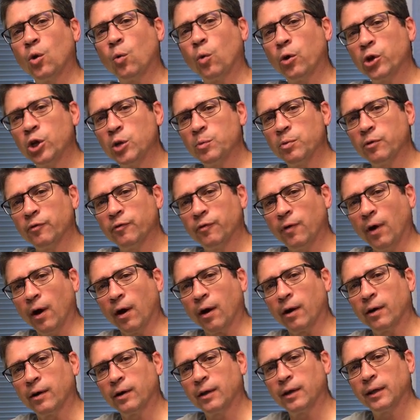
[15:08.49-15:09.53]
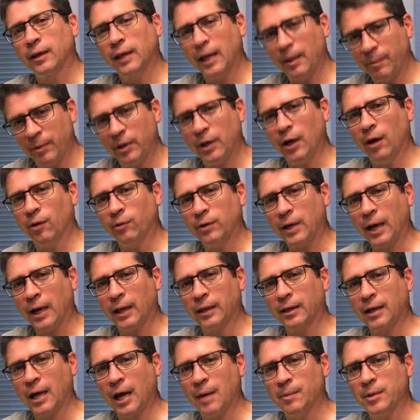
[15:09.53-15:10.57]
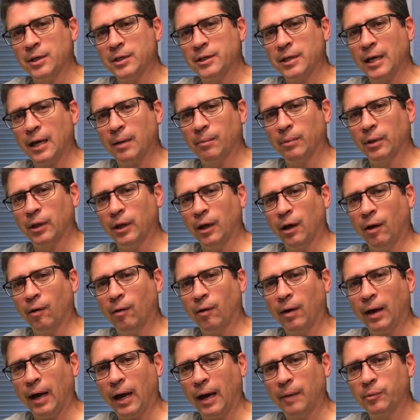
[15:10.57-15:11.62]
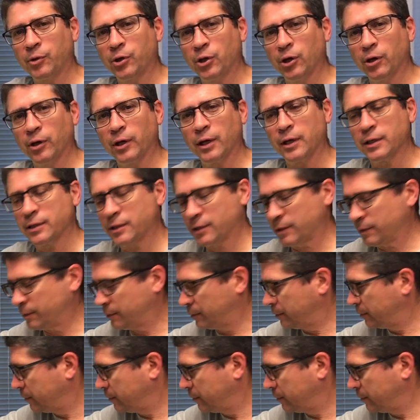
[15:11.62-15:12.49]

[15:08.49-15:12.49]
What do you prefer? Let me know down in the comments down below. I'm curious.